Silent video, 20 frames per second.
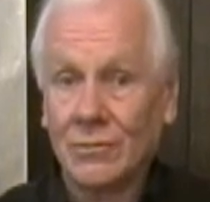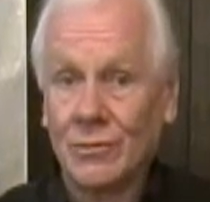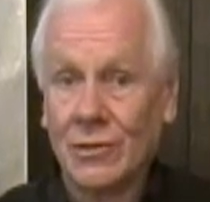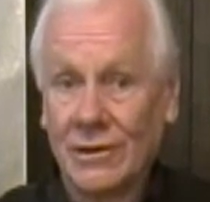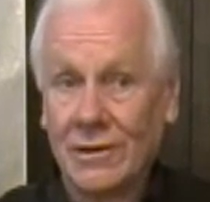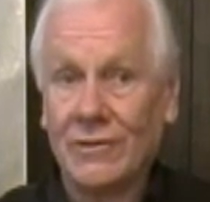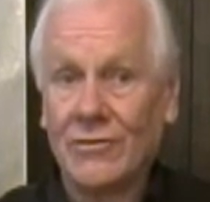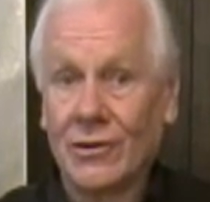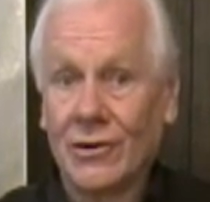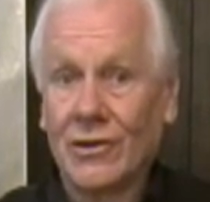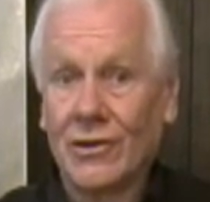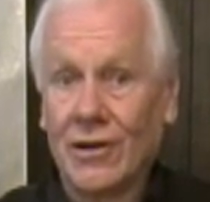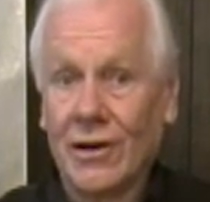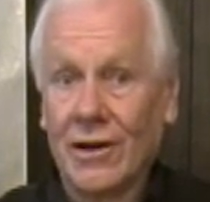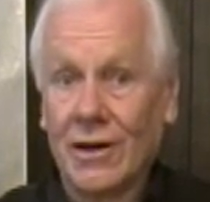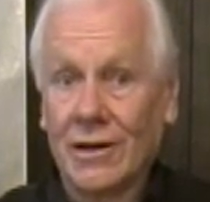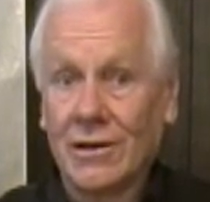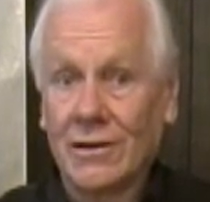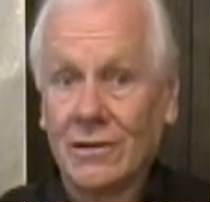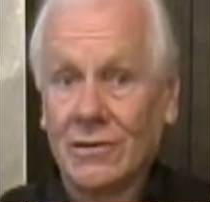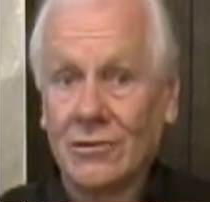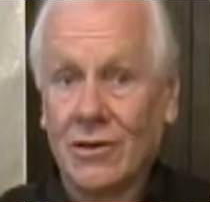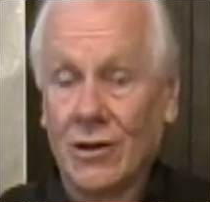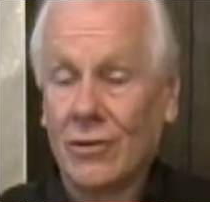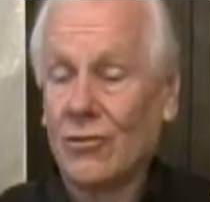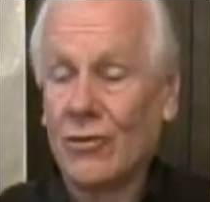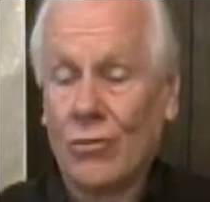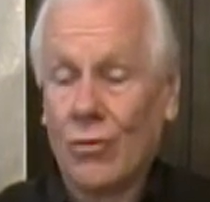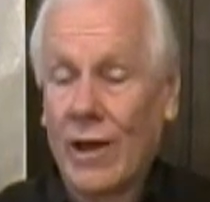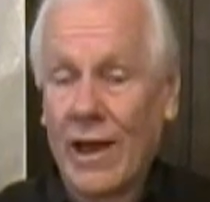believe it or not,
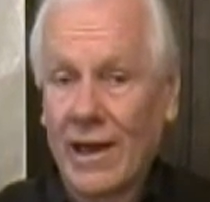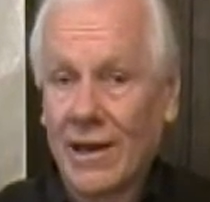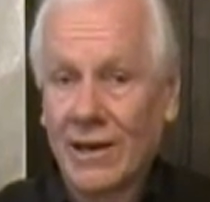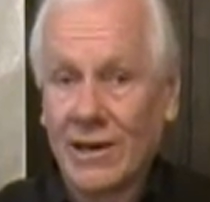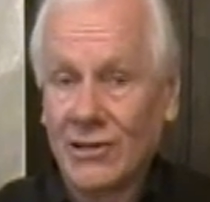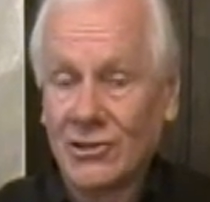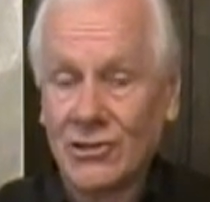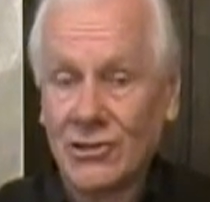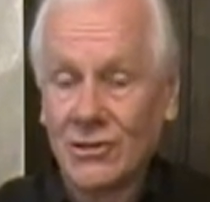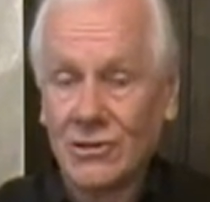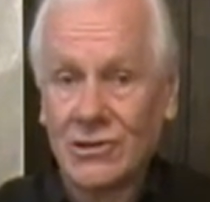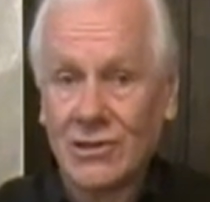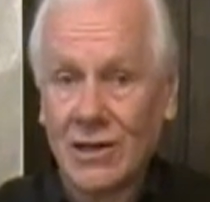or Iraq, I should